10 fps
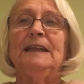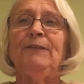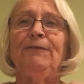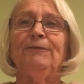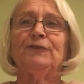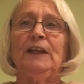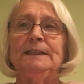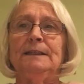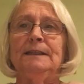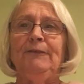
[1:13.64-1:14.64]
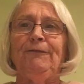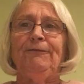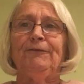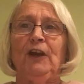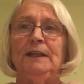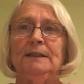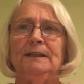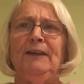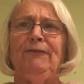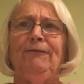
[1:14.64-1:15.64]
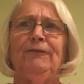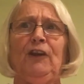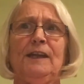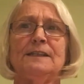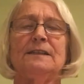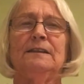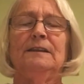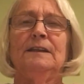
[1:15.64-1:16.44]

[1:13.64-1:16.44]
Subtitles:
Left, right, left, right, left, right.